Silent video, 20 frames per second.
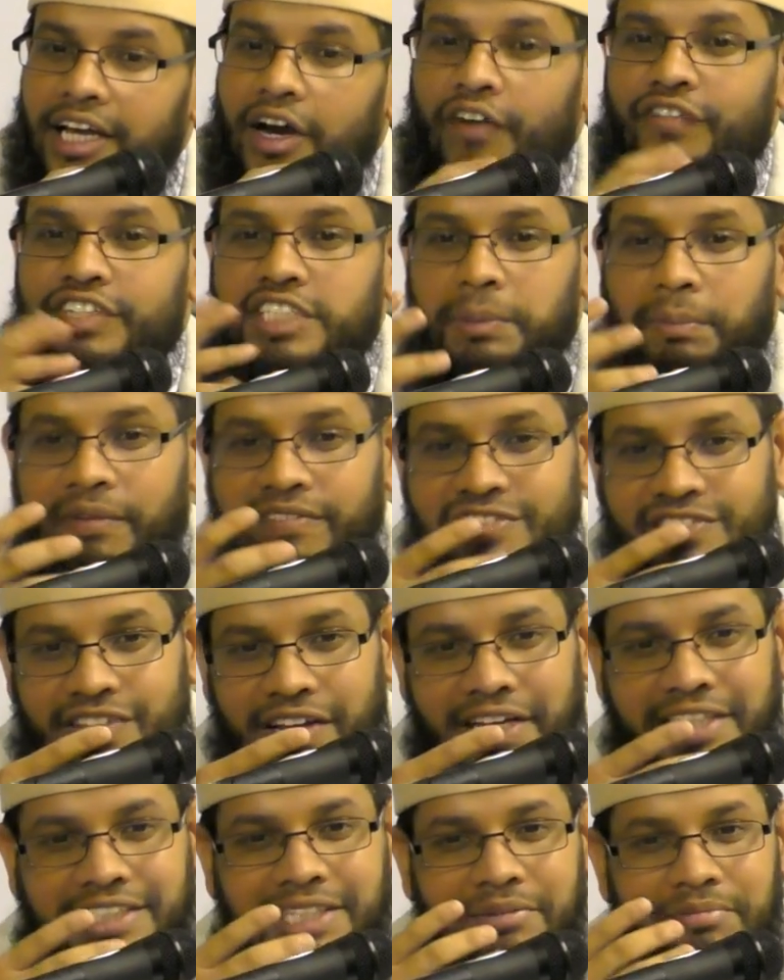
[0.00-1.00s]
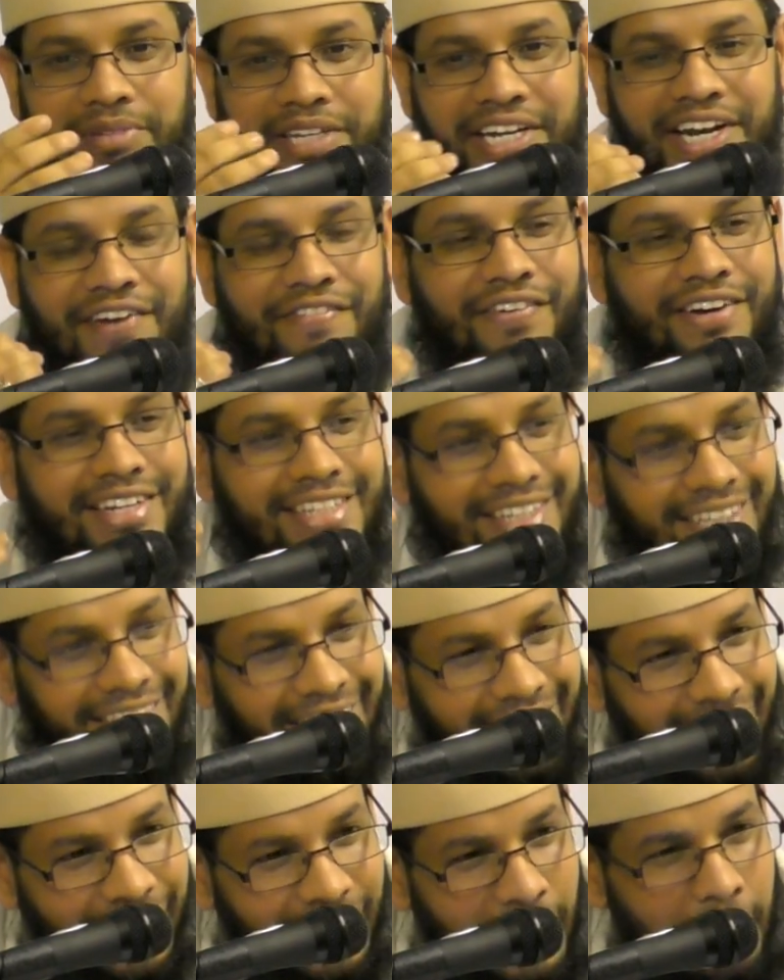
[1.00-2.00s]
Obviously, Professor Assam, he never
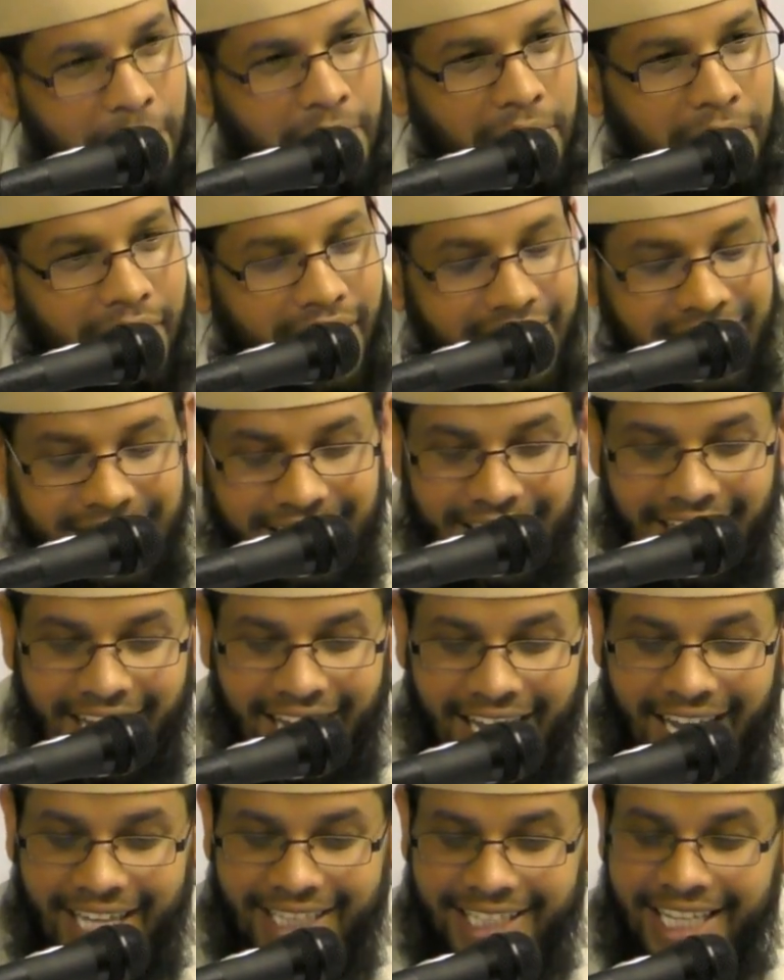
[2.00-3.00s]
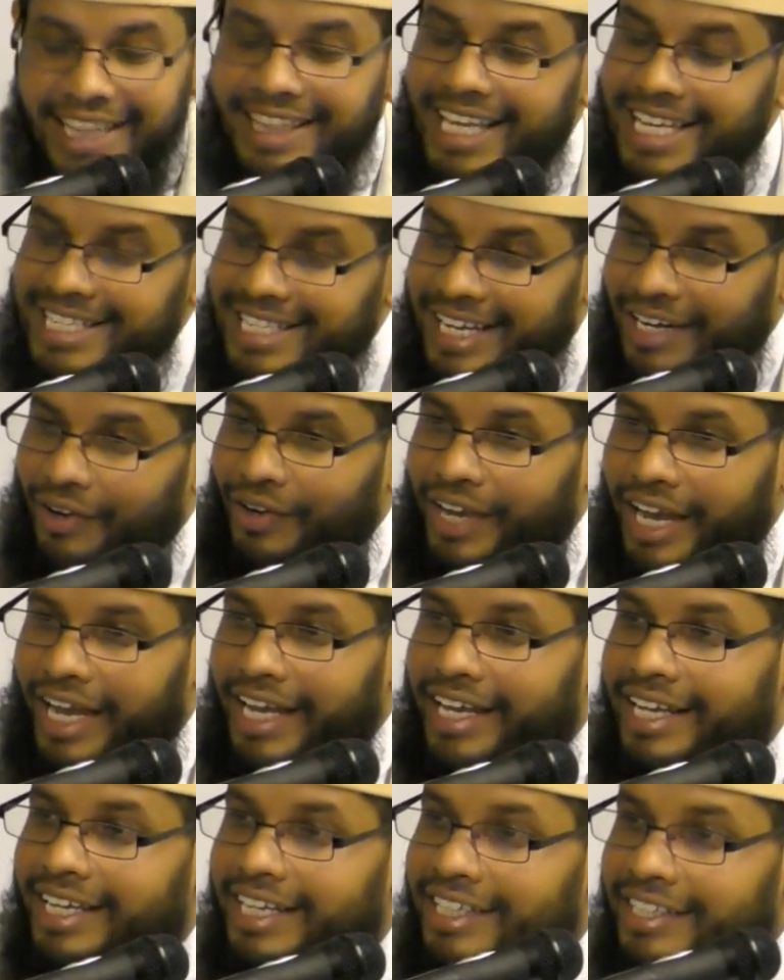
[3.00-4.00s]
compromised. And then they said,
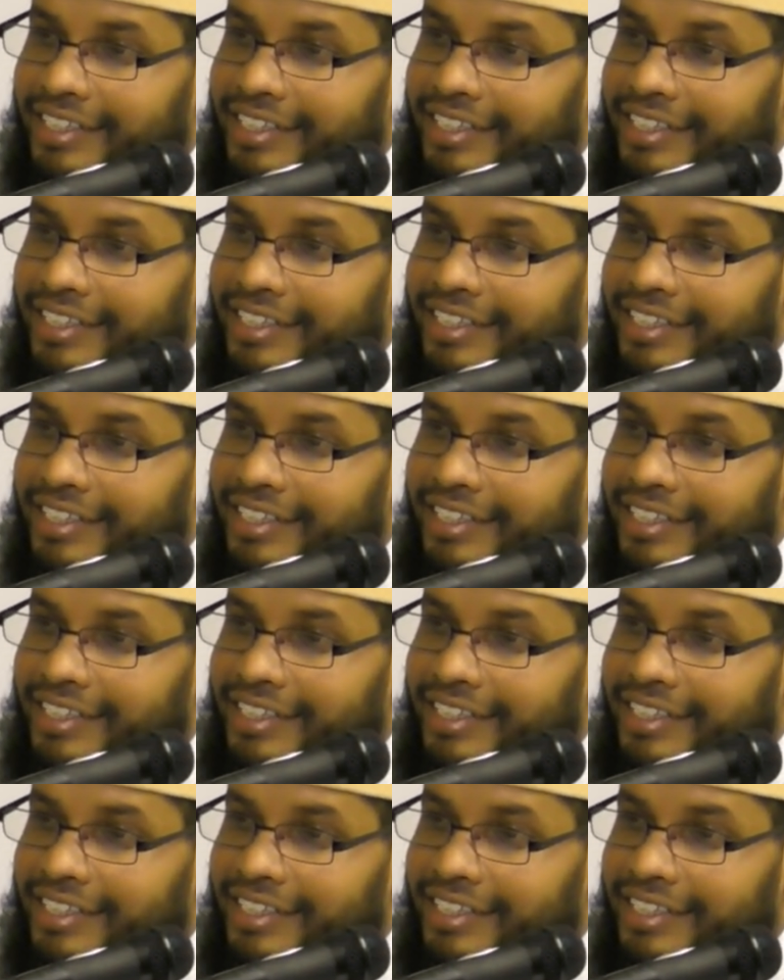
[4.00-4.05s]
okay,